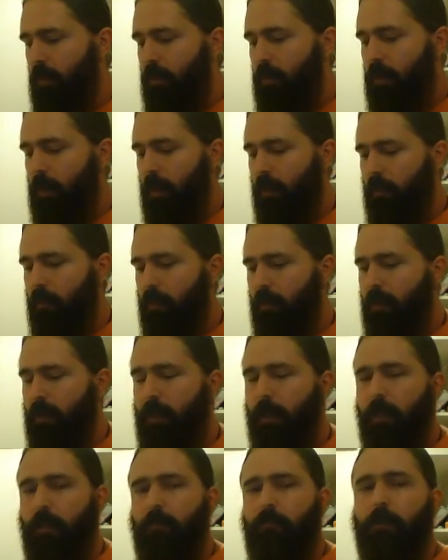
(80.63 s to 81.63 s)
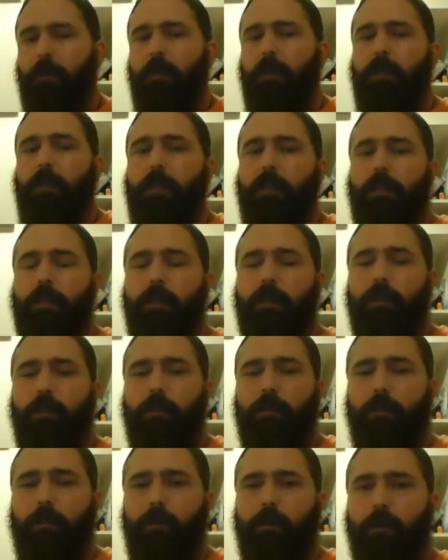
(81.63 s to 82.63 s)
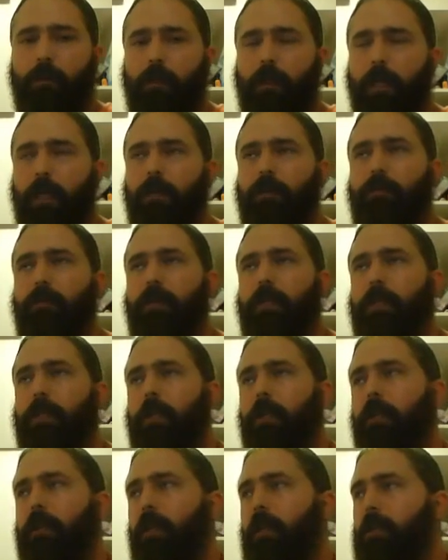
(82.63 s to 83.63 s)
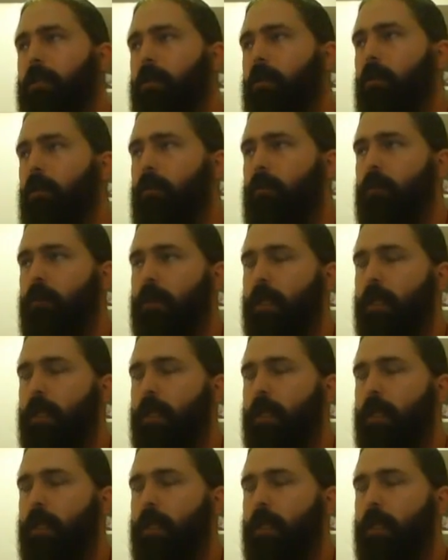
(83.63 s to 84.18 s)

now, and that really leads into the next reason I'd like to go over,